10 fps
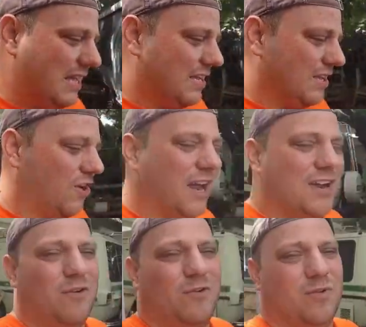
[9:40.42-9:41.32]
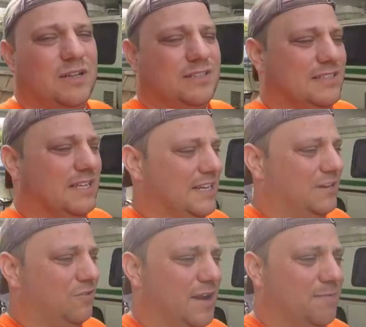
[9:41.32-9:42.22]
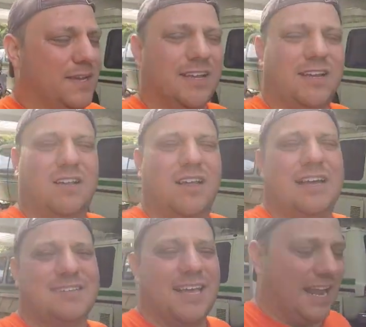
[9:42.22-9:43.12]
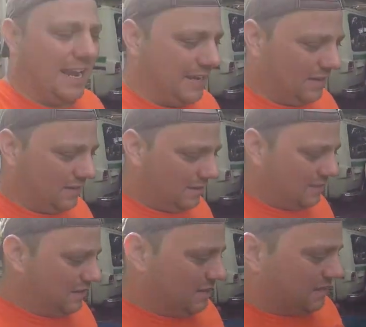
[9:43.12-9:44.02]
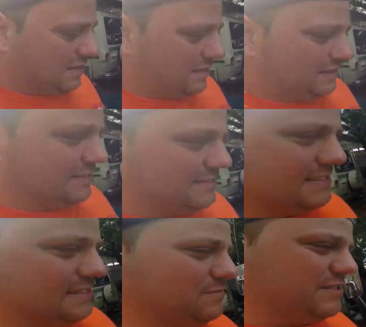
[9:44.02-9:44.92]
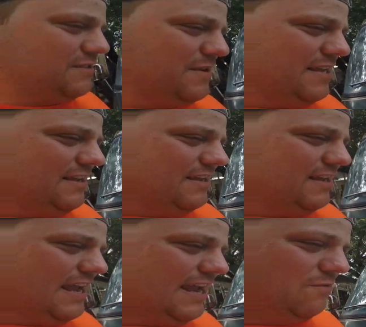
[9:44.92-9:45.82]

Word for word: you know, I don't want any great big Class A. And this seems to be a